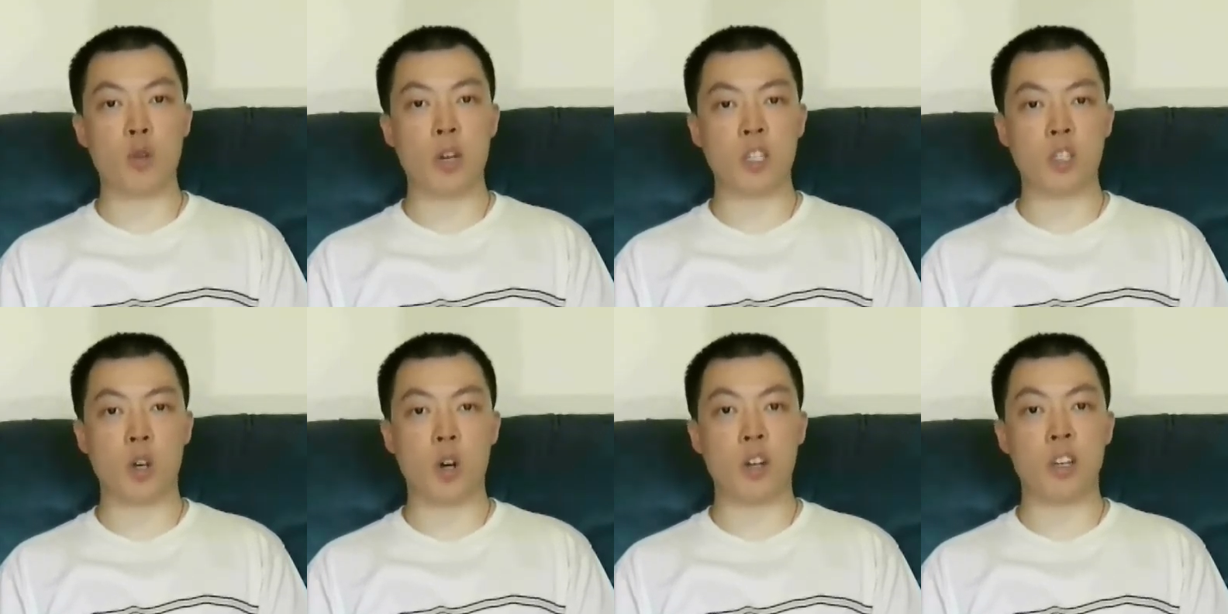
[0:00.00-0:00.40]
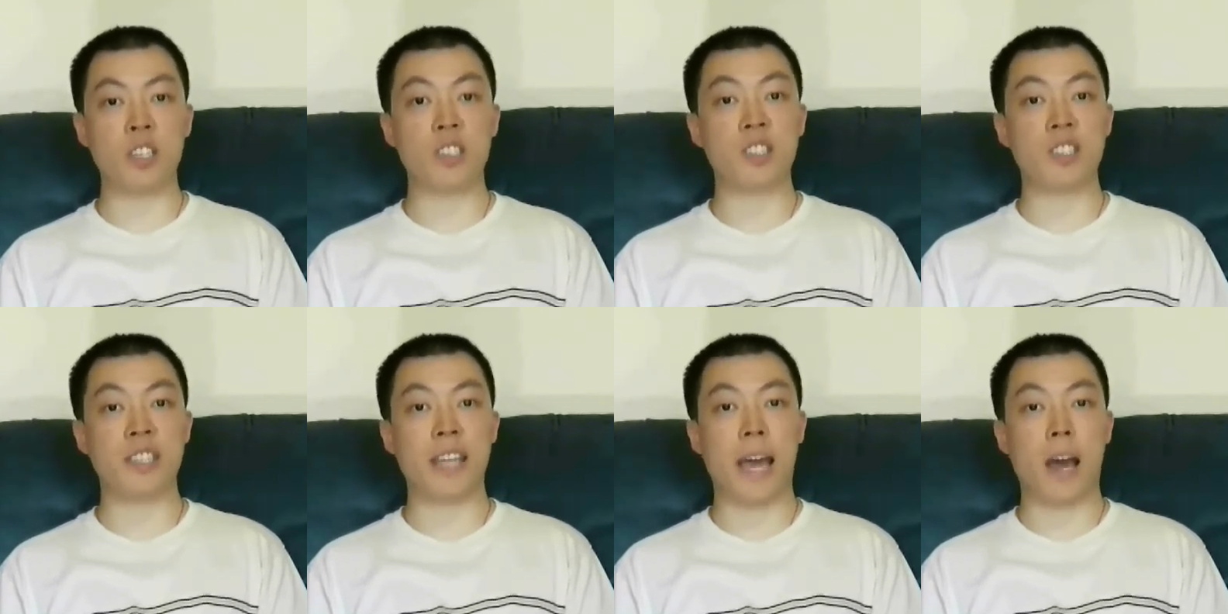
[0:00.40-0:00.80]
crest on
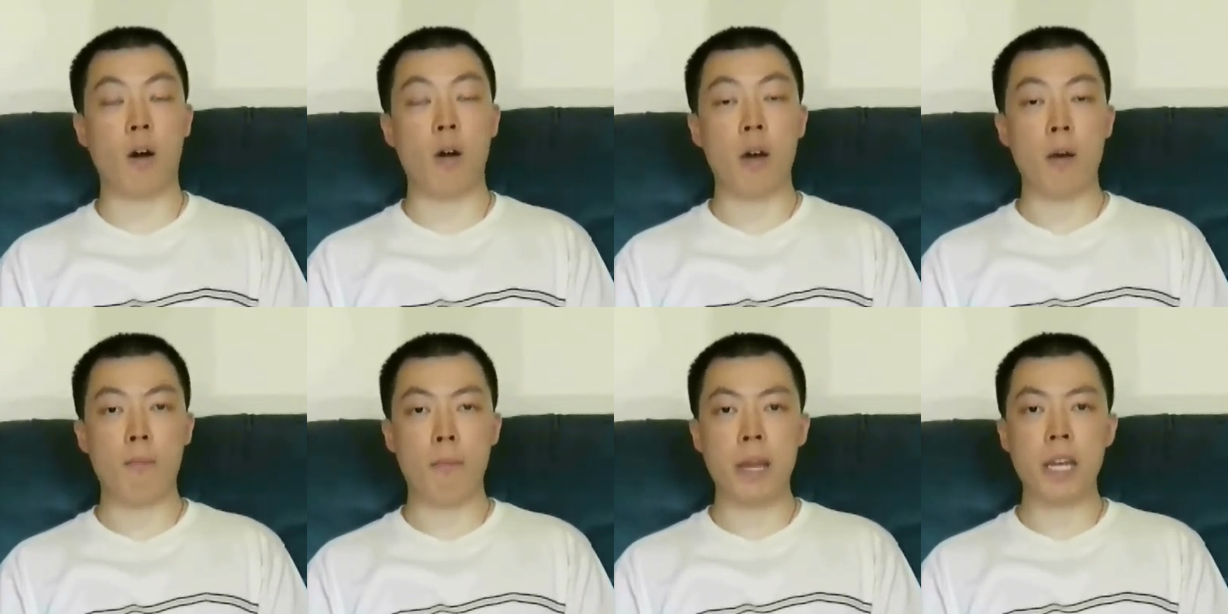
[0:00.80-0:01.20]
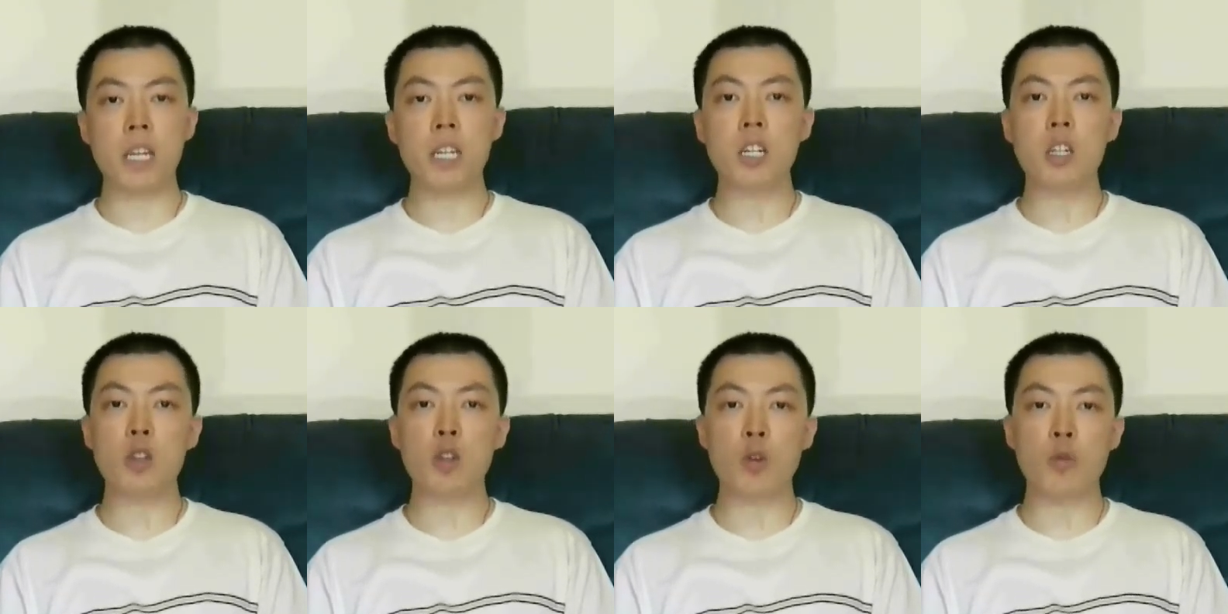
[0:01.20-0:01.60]
its snout,
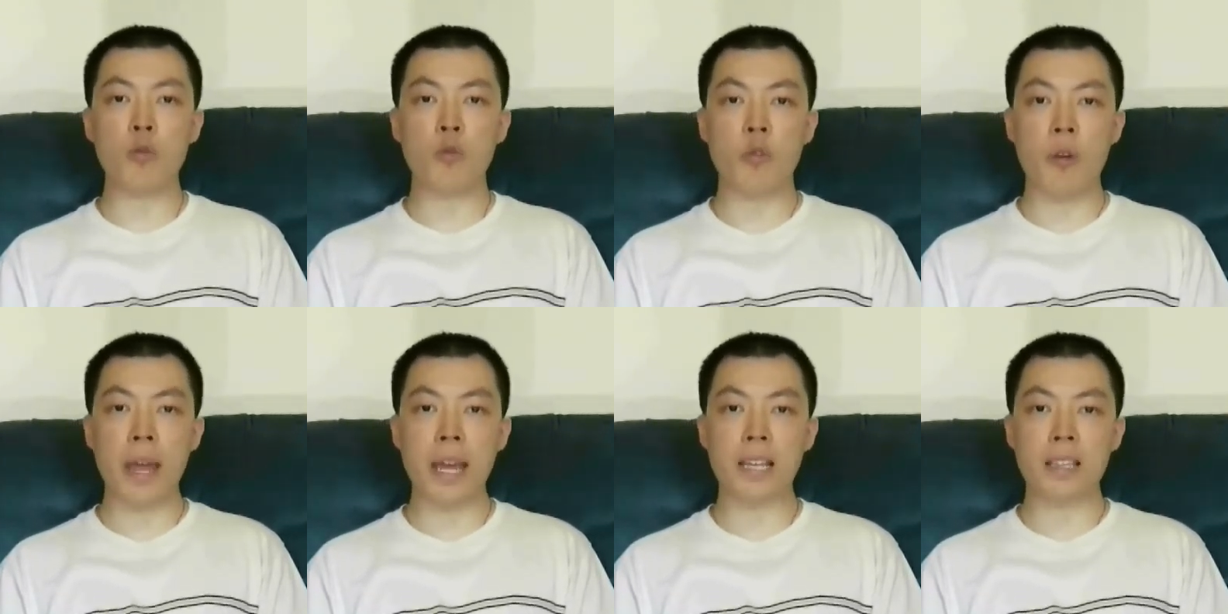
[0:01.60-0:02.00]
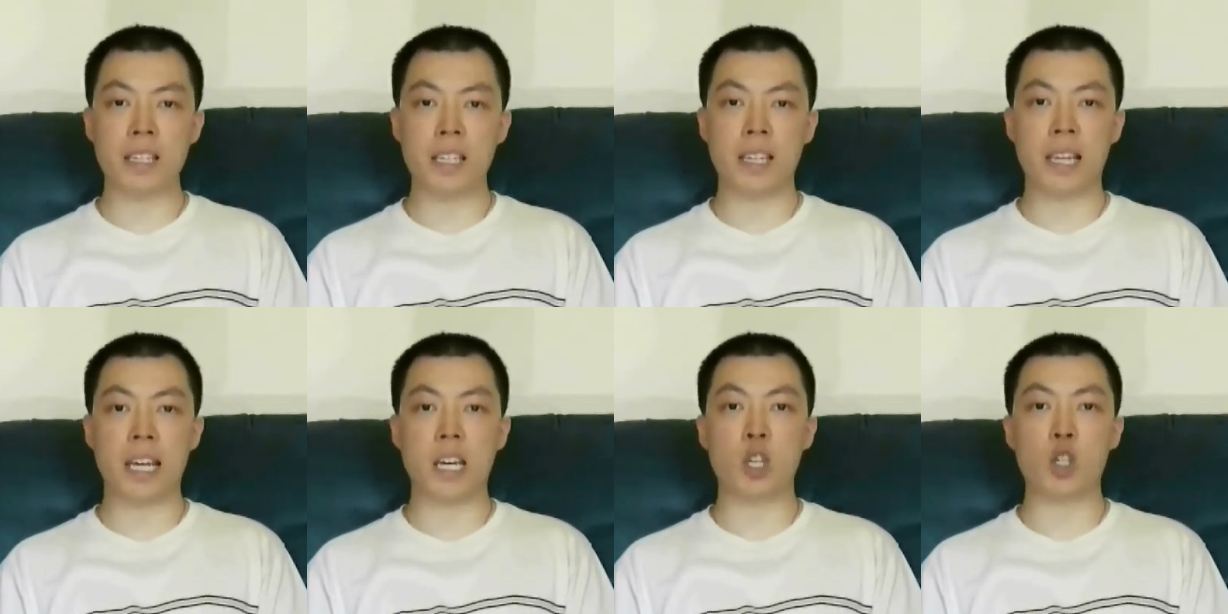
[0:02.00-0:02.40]
making it look
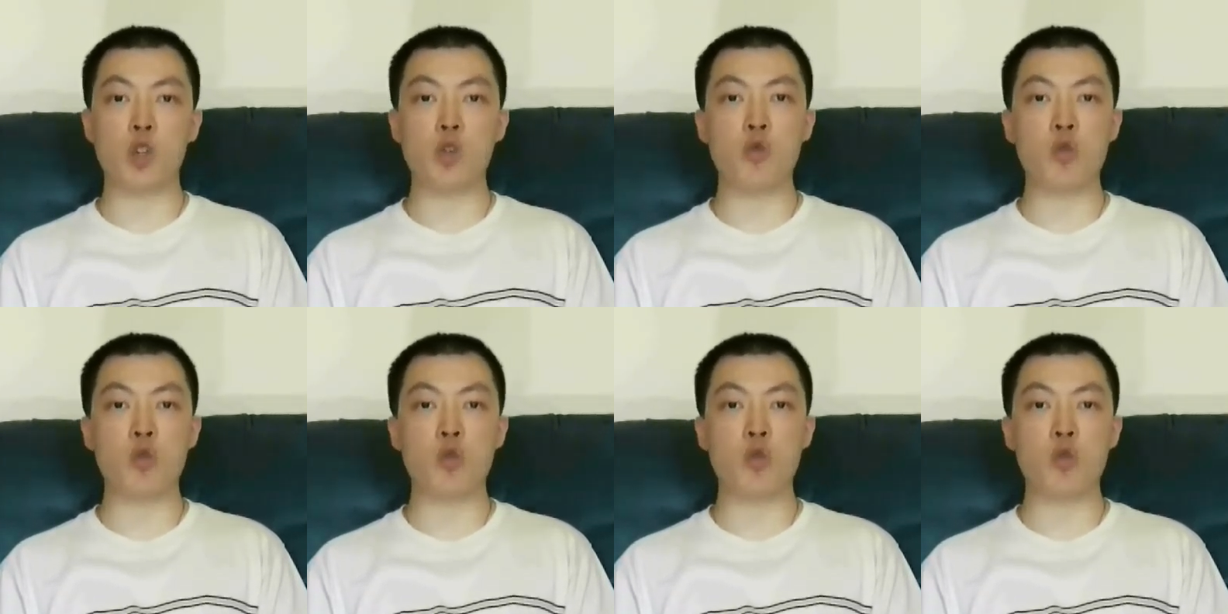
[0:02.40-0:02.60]
vaguely like a